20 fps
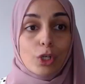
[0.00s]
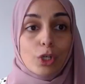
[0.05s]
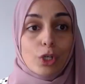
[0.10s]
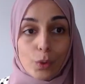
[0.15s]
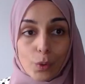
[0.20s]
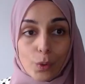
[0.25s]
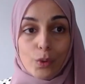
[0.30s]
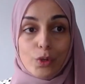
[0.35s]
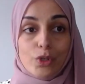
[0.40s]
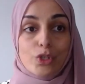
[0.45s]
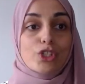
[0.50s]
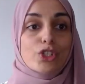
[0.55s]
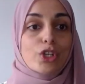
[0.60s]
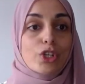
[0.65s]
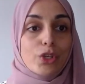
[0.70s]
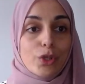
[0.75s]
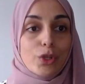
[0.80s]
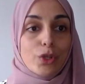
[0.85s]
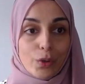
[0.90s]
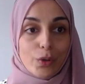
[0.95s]
Launch
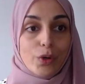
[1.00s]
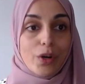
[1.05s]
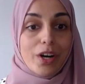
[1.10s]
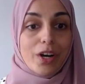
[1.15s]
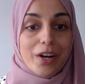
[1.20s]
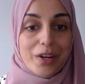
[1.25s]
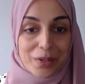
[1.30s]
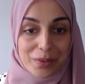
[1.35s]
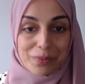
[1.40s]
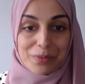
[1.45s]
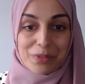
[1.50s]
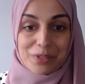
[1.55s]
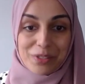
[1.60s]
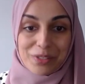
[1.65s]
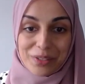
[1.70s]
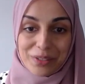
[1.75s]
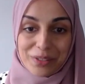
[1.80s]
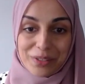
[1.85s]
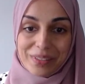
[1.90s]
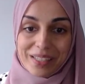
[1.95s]
Your
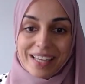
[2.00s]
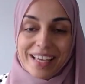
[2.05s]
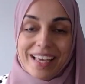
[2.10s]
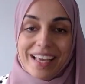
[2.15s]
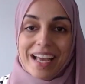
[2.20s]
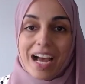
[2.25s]
Homeschool.